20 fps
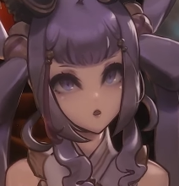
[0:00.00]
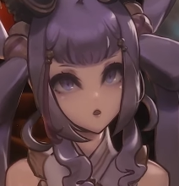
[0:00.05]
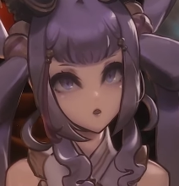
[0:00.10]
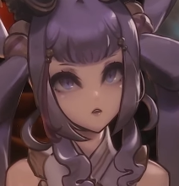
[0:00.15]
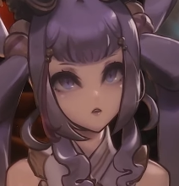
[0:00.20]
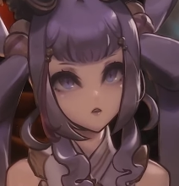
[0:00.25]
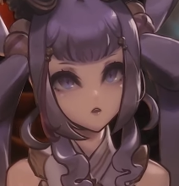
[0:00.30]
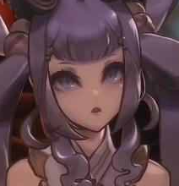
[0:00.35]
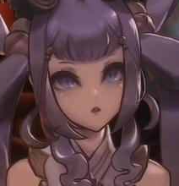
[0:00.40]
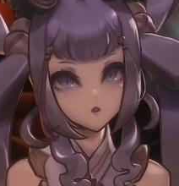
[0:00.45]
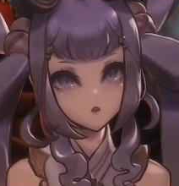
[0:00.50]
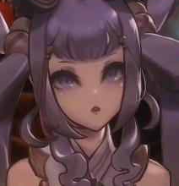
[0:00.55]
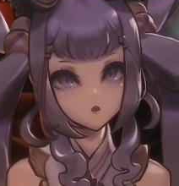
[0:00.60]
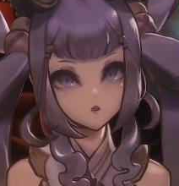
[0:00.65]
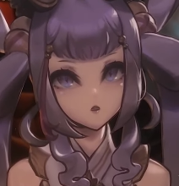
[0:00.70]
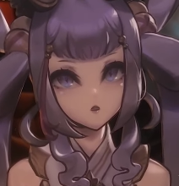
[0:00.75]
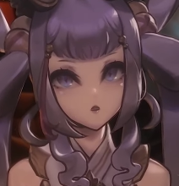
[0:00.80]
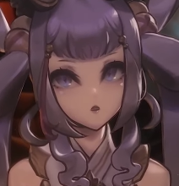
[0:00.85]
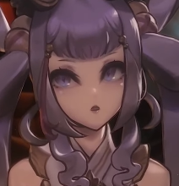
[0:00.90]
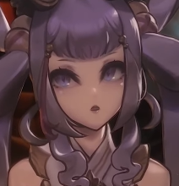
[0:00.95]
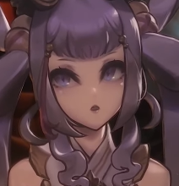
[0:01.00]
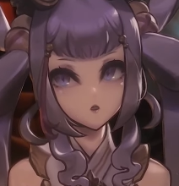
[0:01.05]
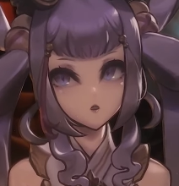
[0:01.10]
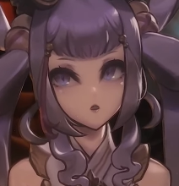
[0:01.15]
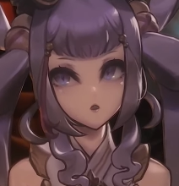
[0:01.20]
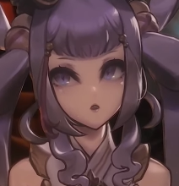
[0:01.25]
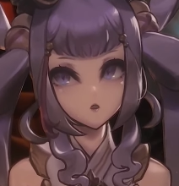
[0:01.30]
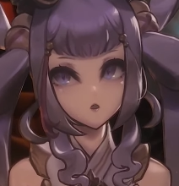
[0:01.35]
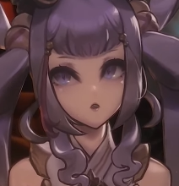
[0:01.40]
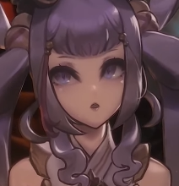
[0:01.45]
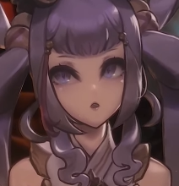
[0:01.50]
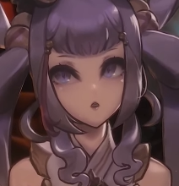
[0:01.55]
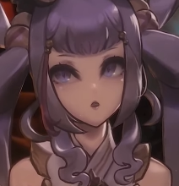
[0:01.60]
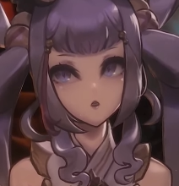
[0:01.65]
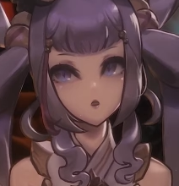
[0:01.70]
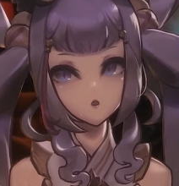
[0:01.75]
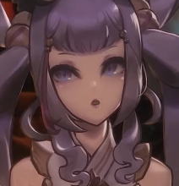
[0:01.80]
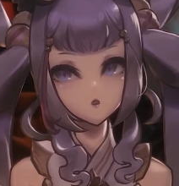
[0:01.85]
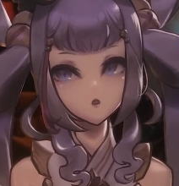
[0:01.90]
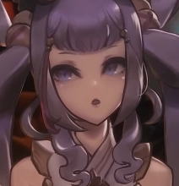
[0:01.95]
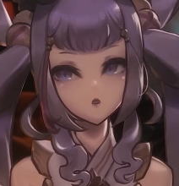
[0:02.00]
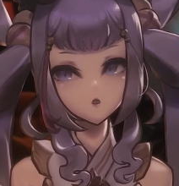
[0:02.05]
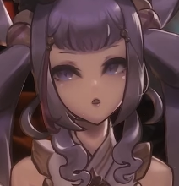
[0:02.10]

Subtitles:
No one is speaking in this clip.